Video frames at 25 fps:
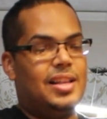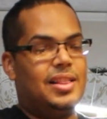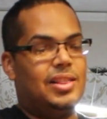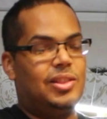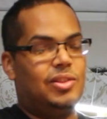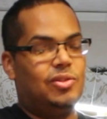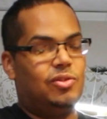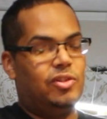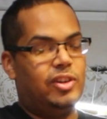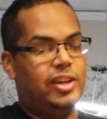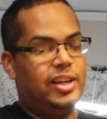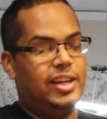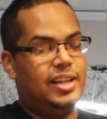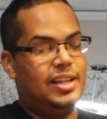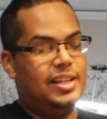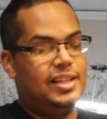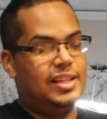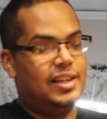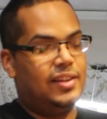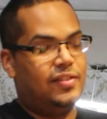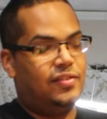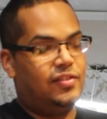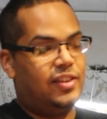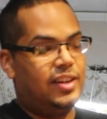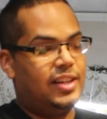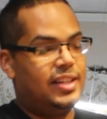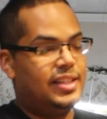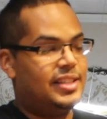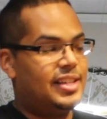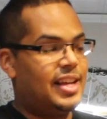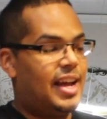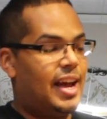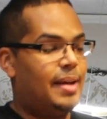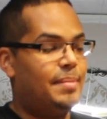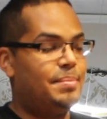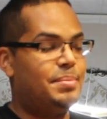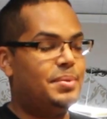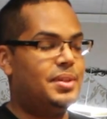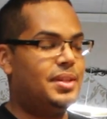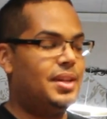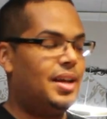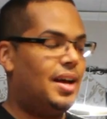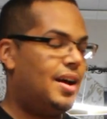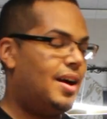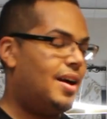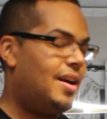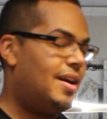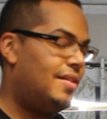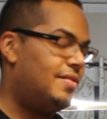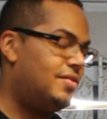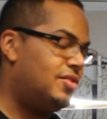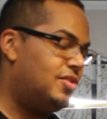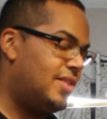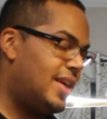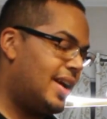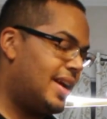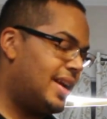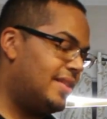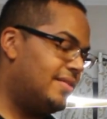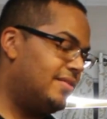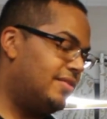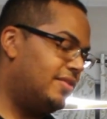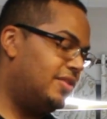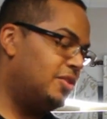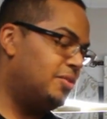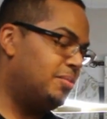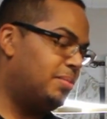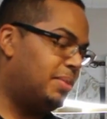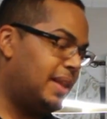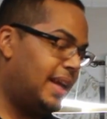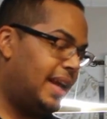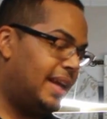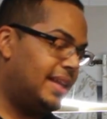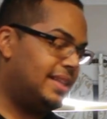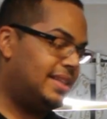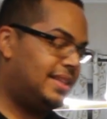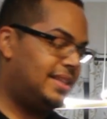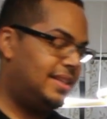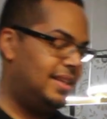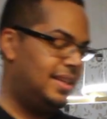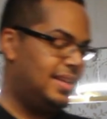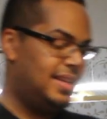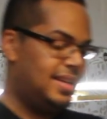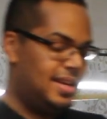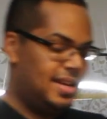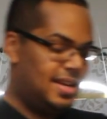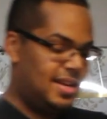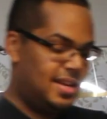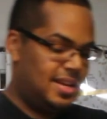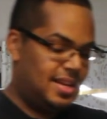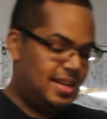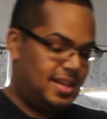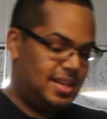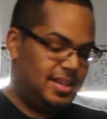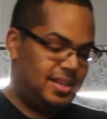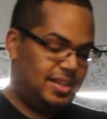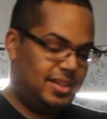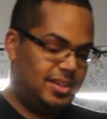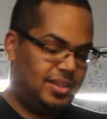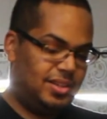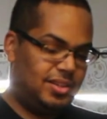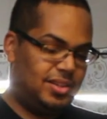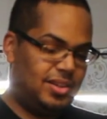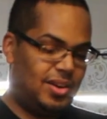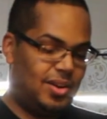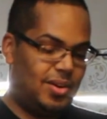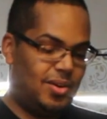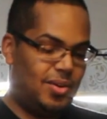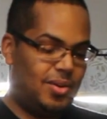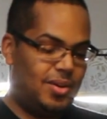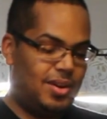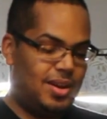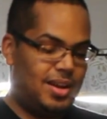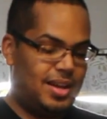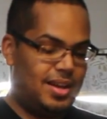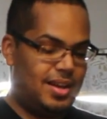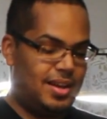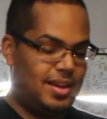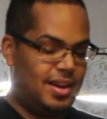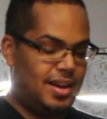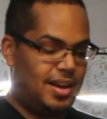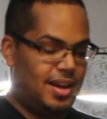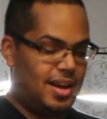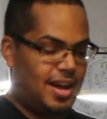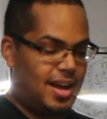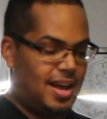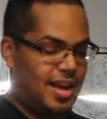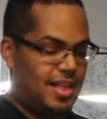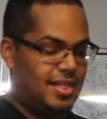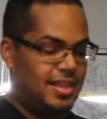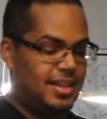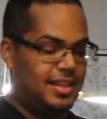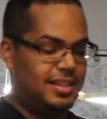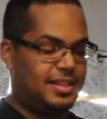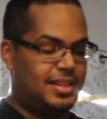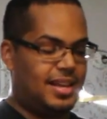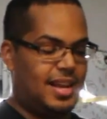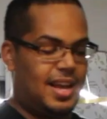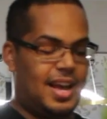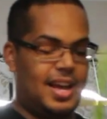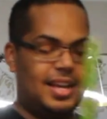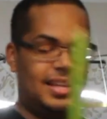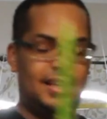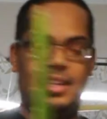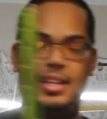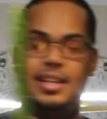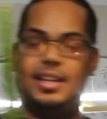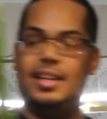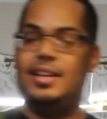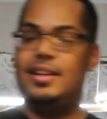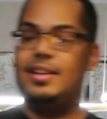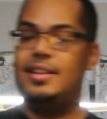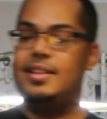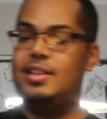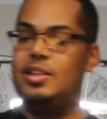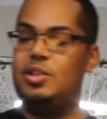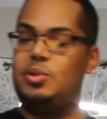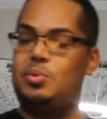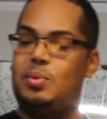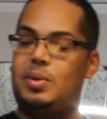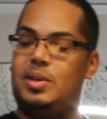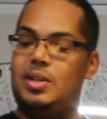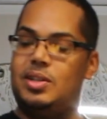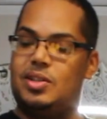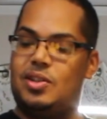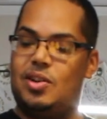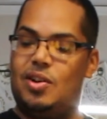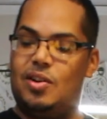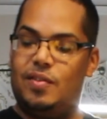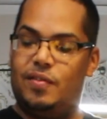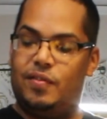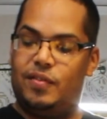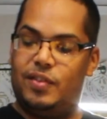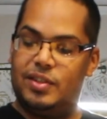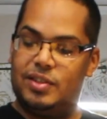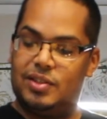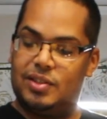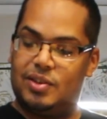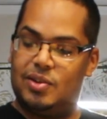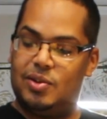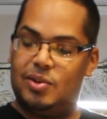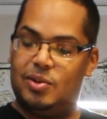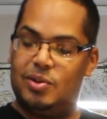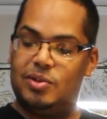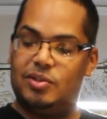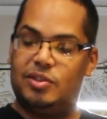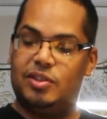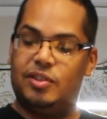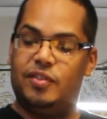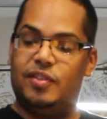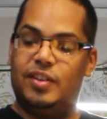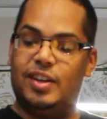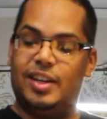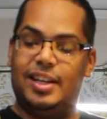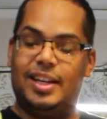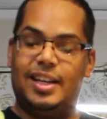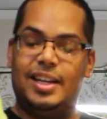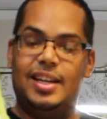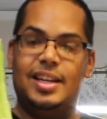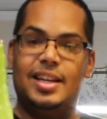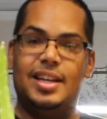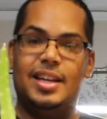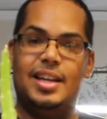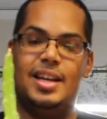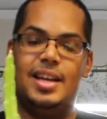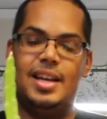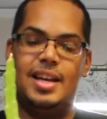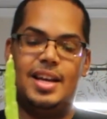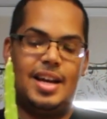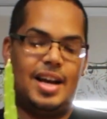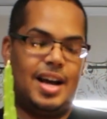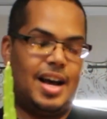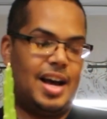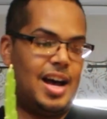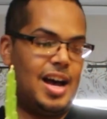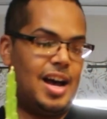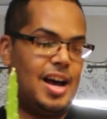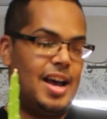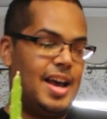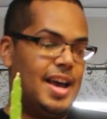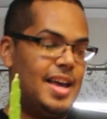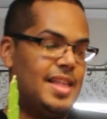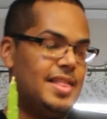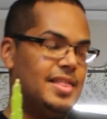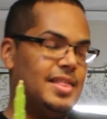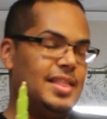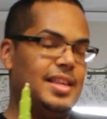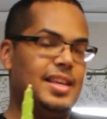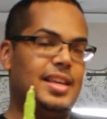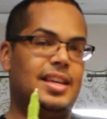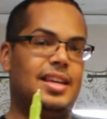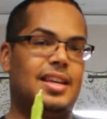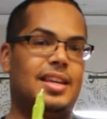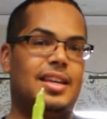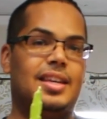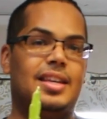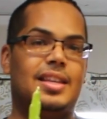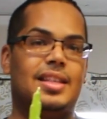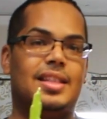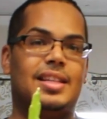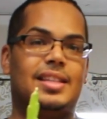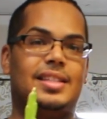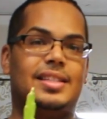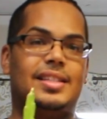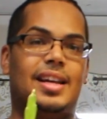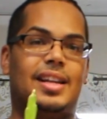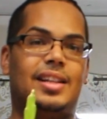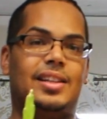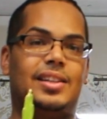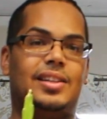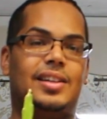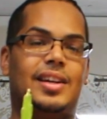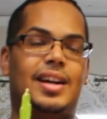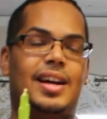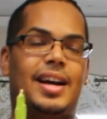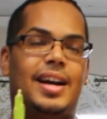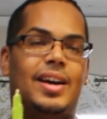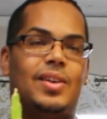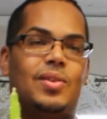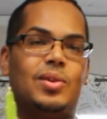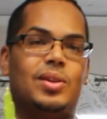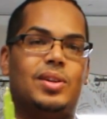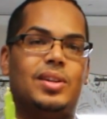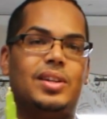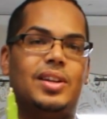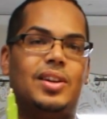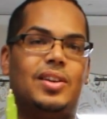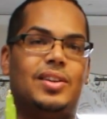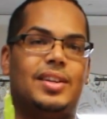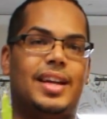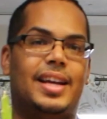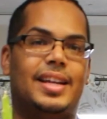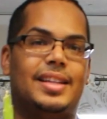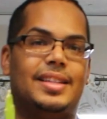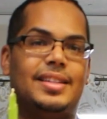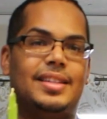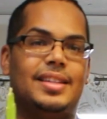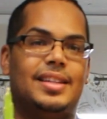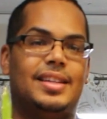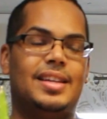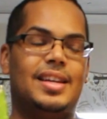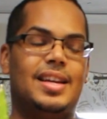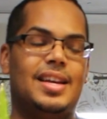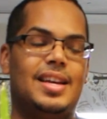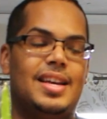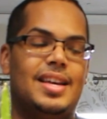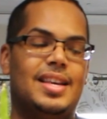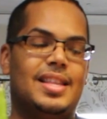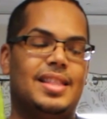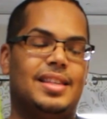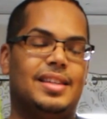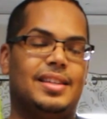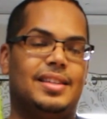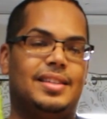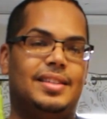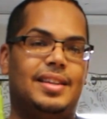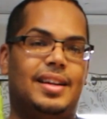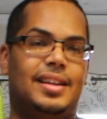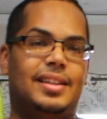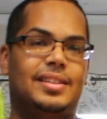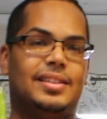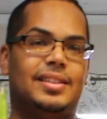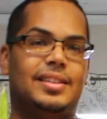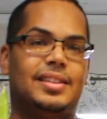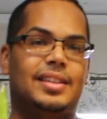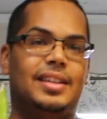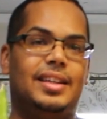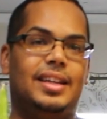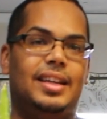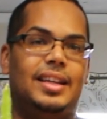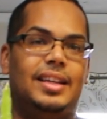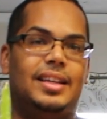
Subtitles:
3 different types of dragon fruit plants. So this kind here, this one is called Physical Graffiti, and the seller, I ordered it on Etsy. The seller